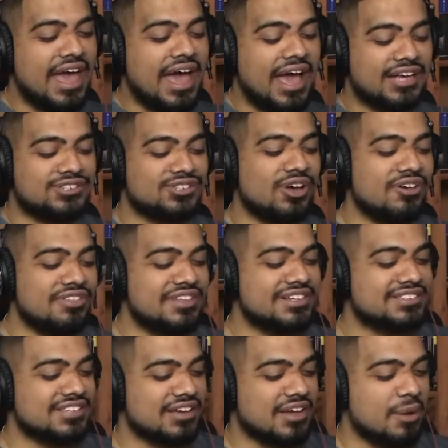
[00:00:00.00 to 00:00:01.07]
I saw
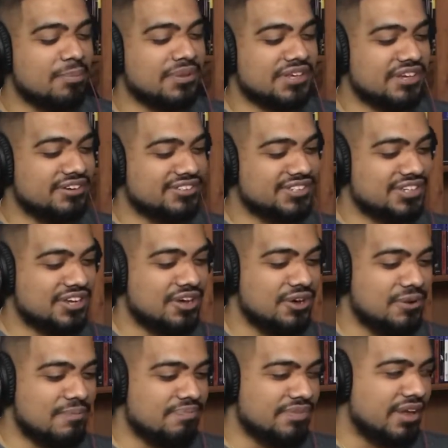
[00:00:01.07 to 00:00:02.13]
this a couple of years
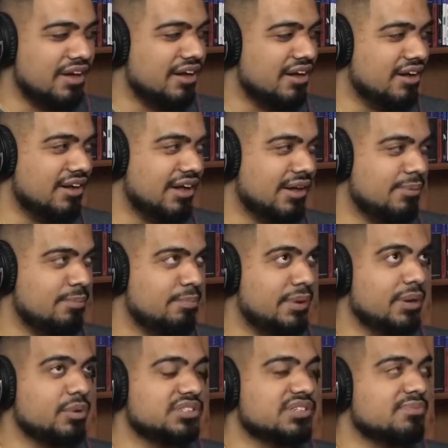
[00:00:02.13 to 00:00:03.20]
ago. But it
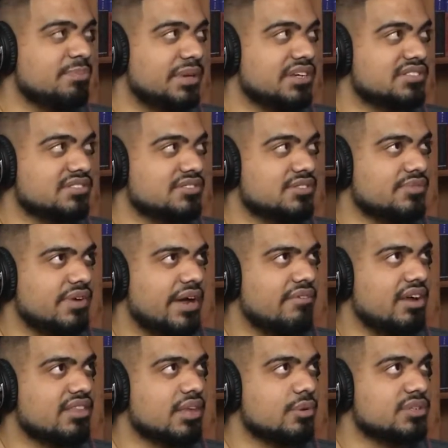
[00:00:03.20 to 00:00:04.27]
wasn't because of Survivor.
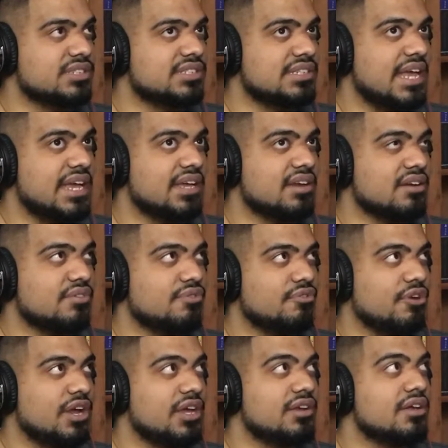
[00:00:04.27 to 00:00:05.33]
I think it was Naked and
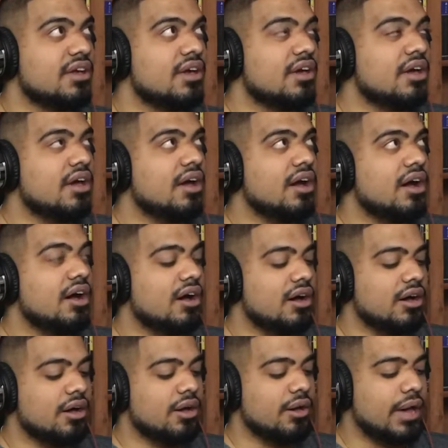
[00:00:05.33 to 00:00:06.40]
Afraid.
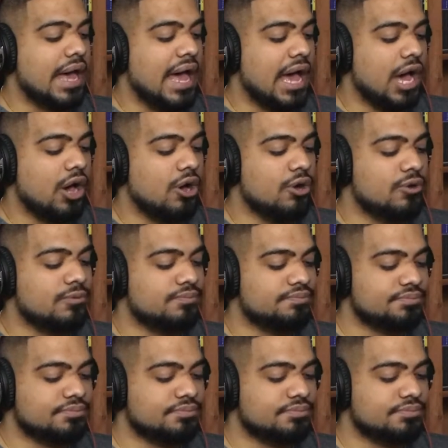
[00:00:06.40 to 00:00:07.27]
How